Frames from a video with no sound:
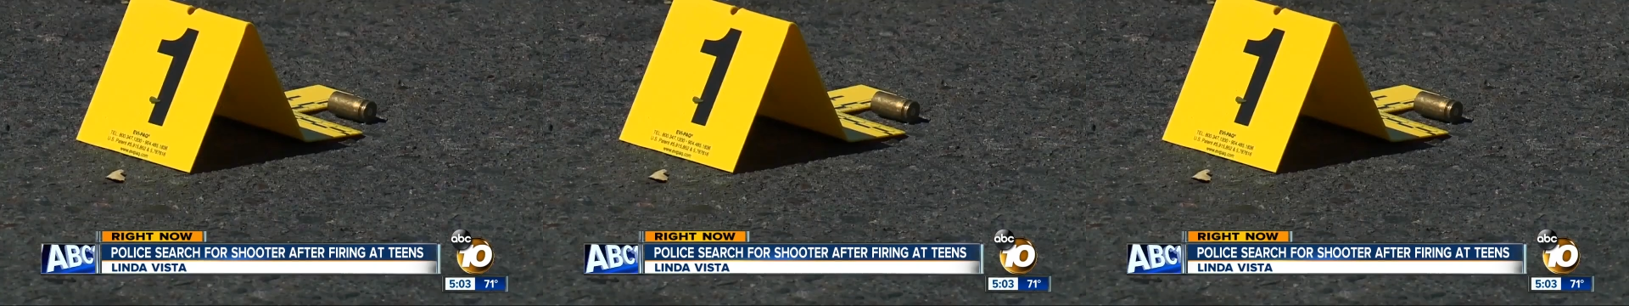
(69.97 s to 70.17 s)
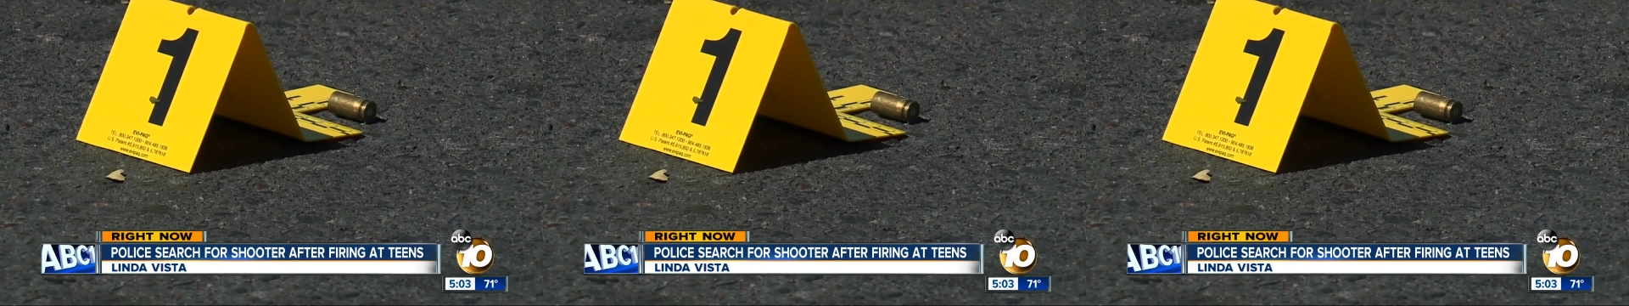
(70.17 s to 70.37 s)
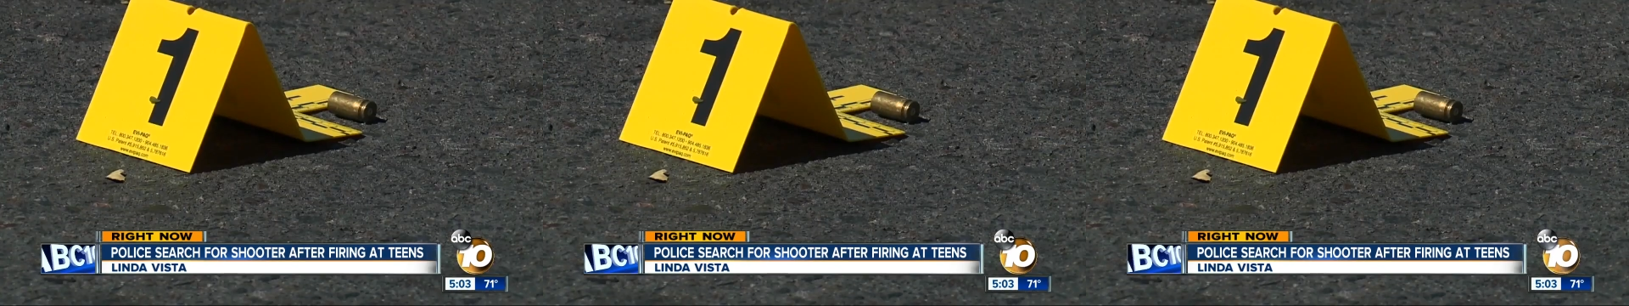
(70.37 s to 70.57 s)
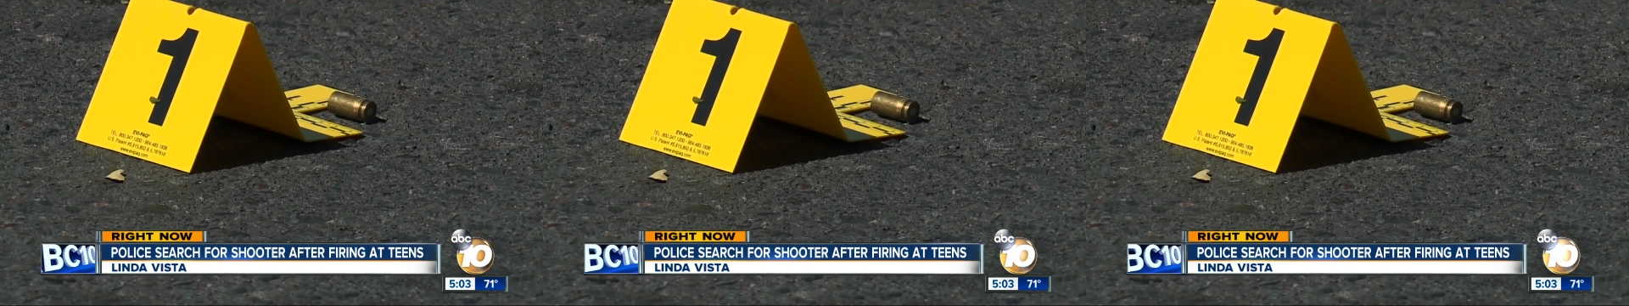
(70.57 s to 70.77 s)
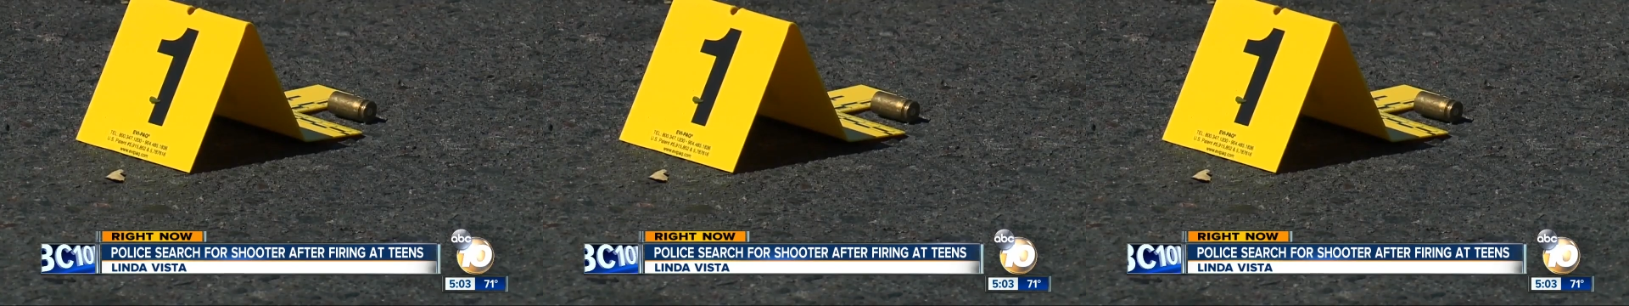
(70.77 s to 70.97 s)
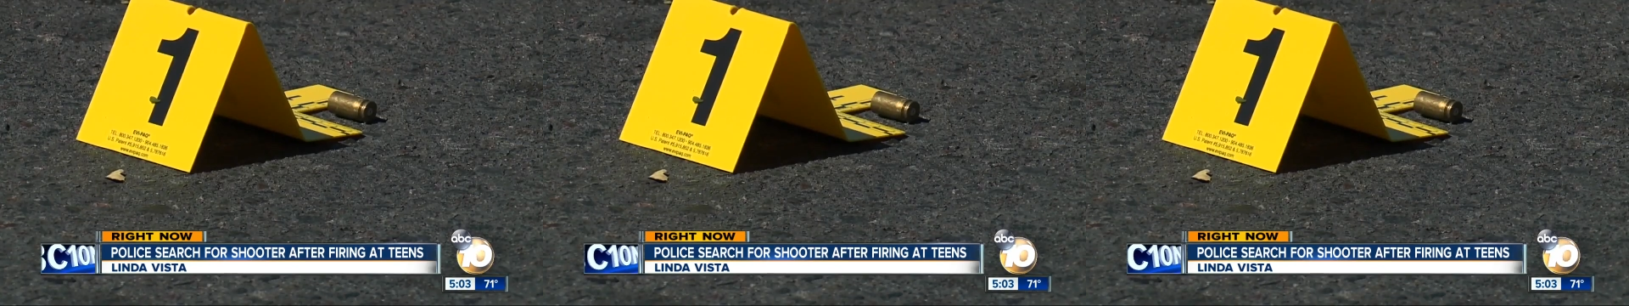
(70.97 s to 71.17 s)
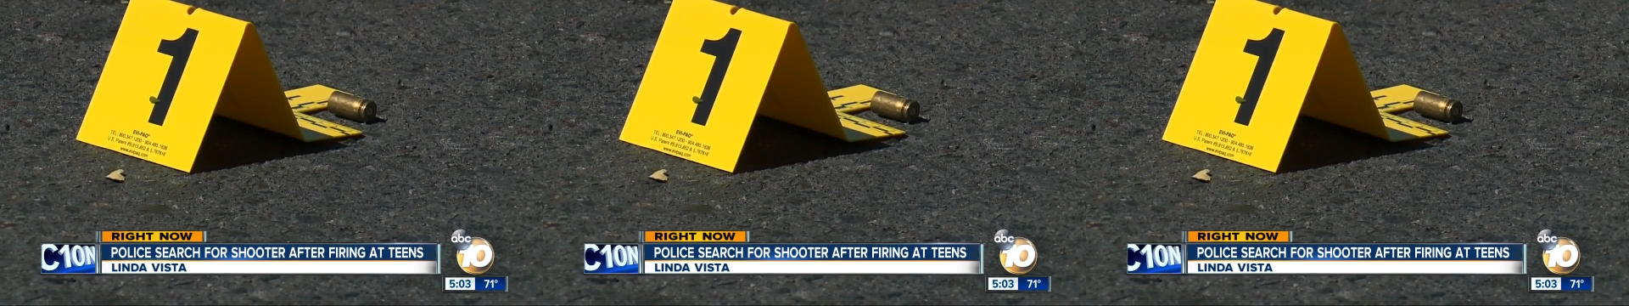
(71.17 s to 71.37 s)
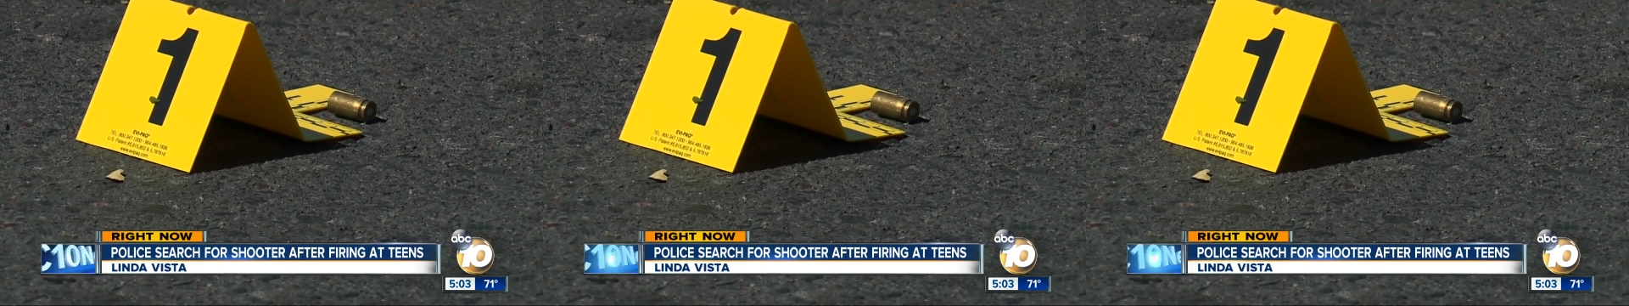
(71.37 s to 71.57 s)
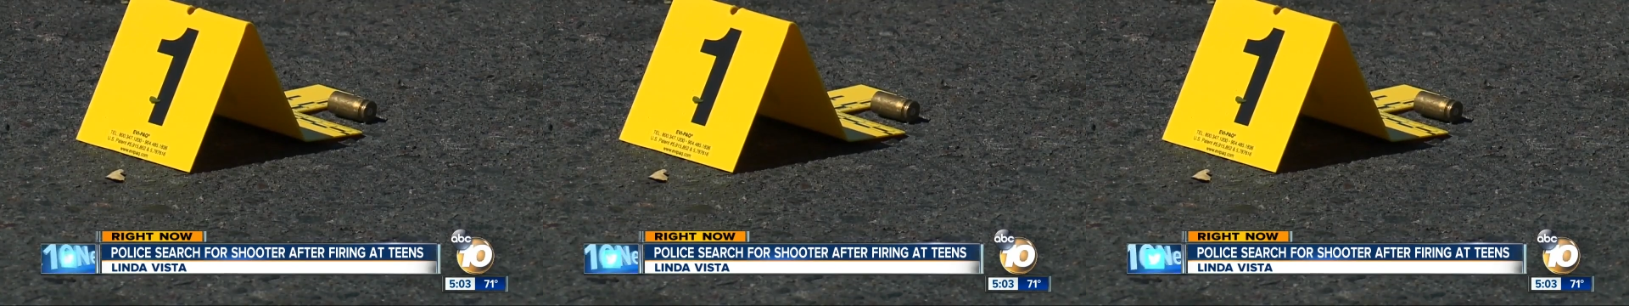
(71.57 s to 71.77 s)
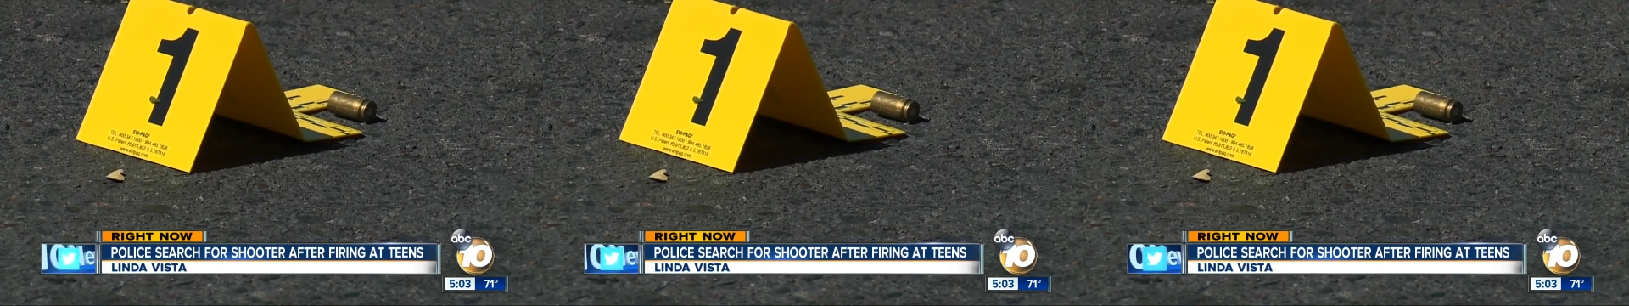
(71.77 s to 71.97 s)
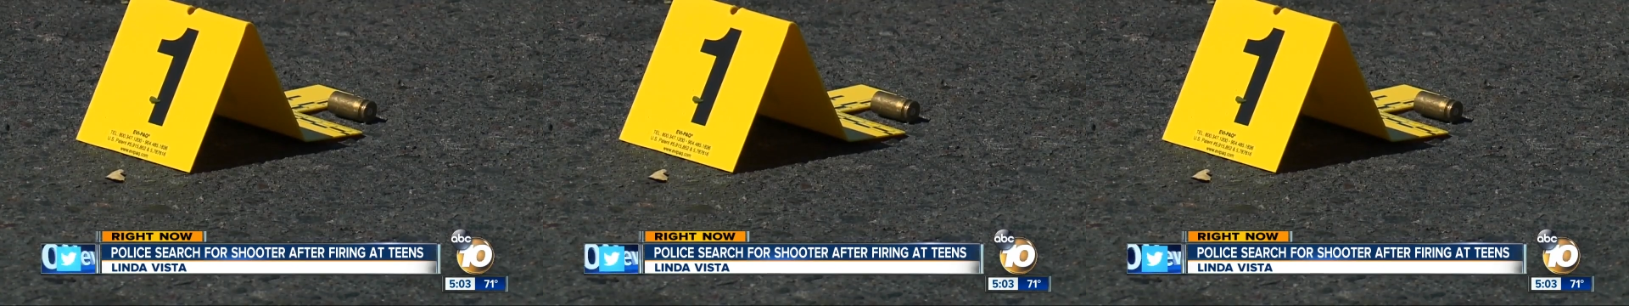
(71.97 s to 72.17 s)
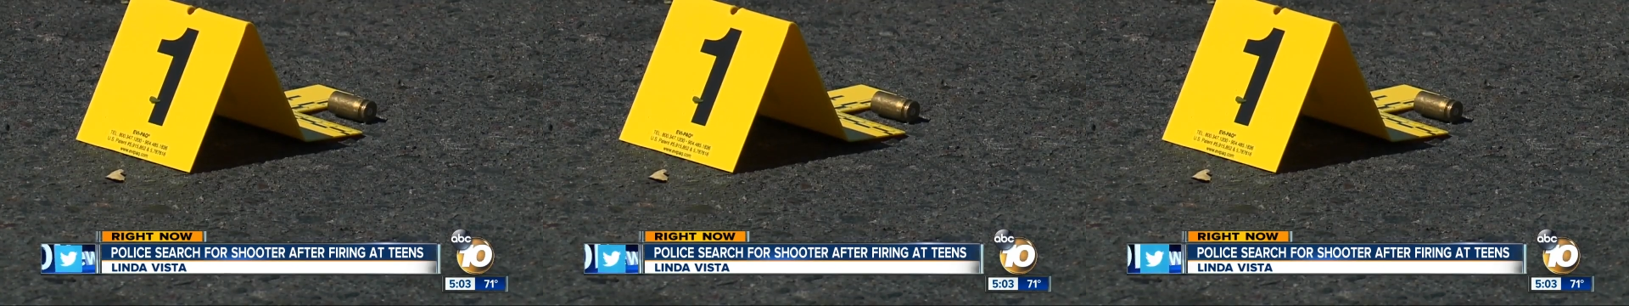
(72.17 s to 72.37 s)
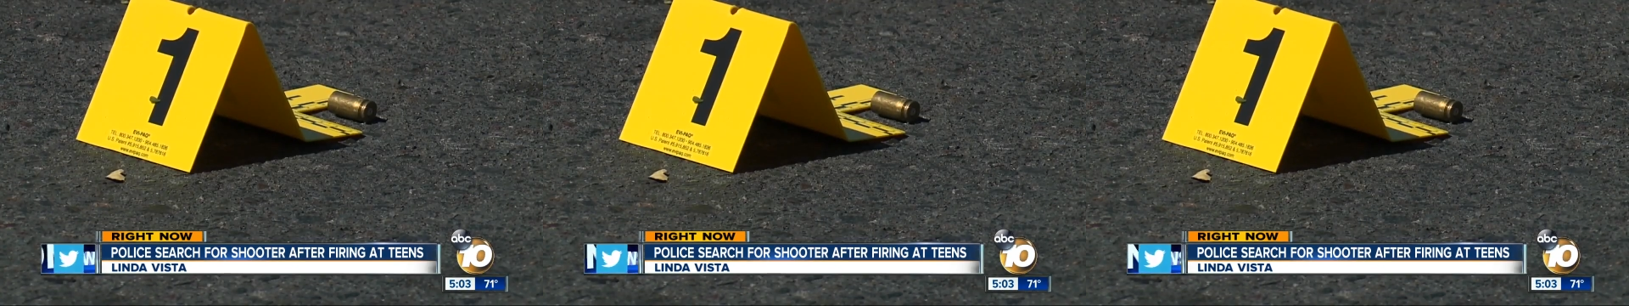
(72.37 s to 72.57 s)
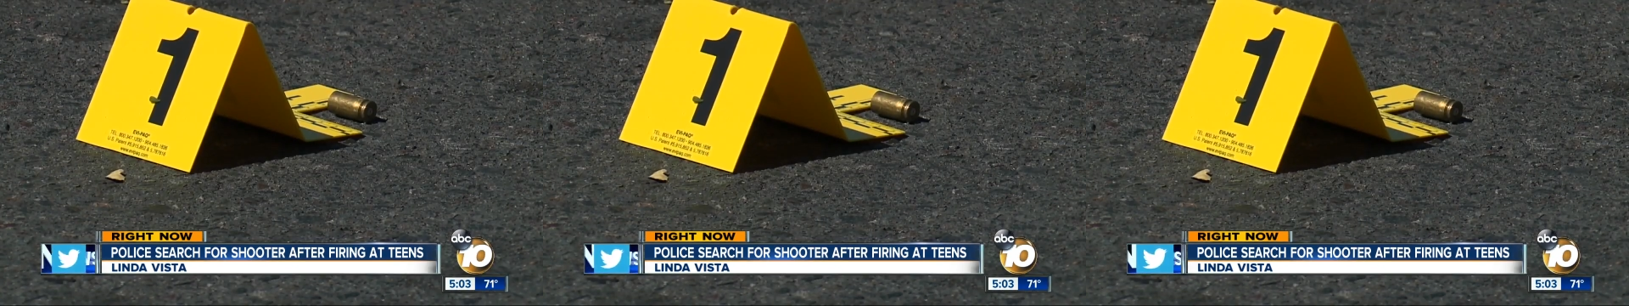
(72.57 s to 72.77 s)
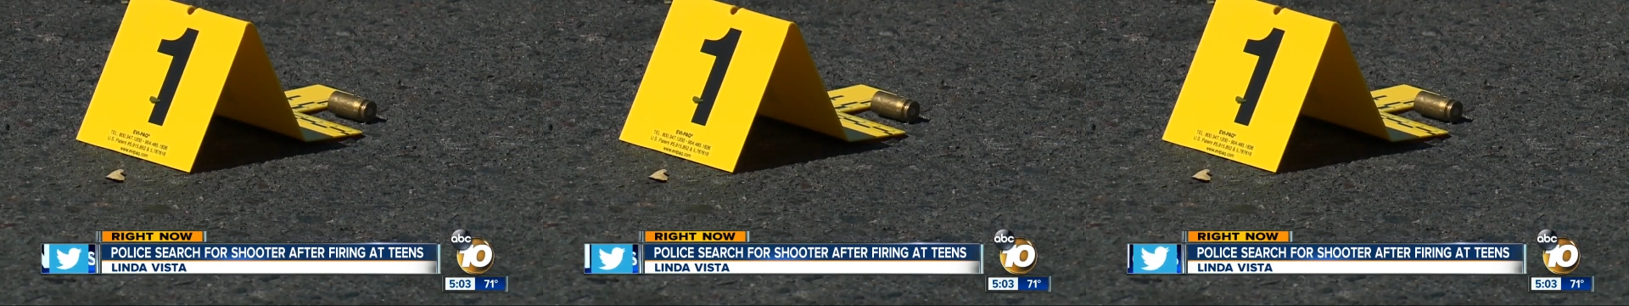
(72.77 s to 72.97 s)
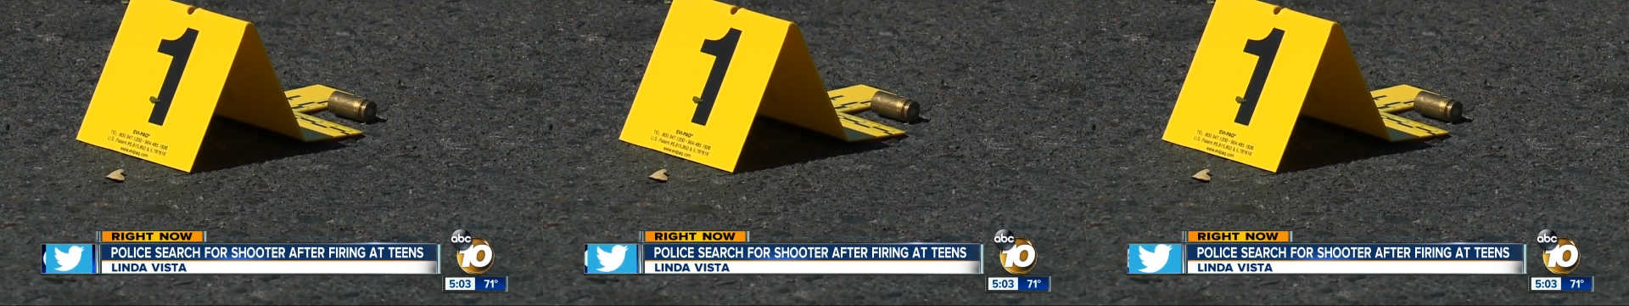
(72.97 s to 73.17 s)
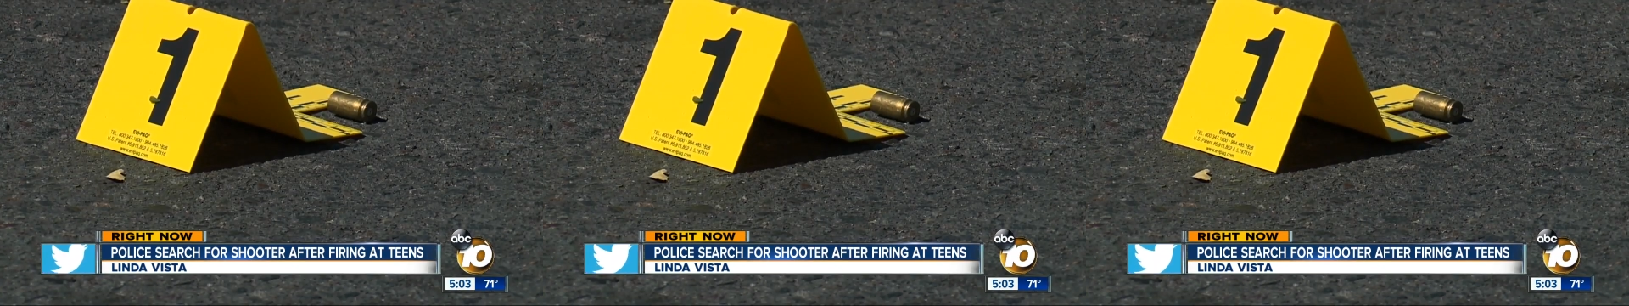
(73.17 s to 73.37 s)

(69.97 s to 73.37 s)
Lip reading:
(no speaker visible)